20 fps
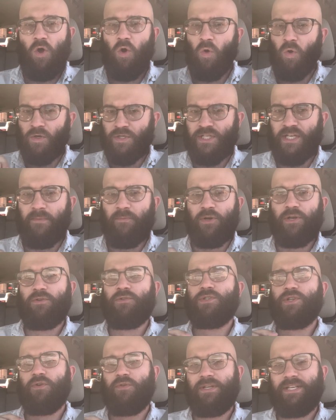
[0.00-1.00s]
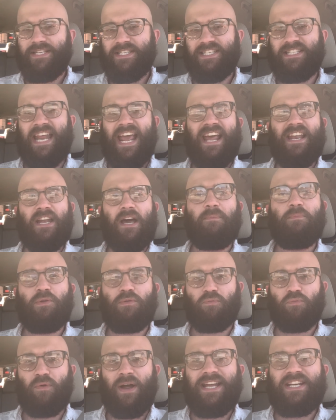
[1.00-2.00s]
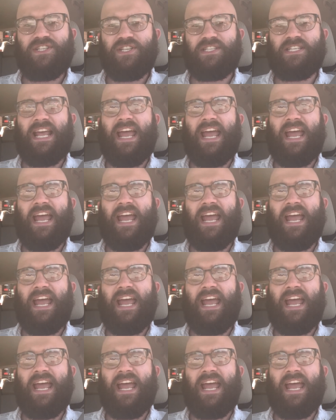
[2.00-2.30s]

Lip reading: or someone who's going to stand up with righteous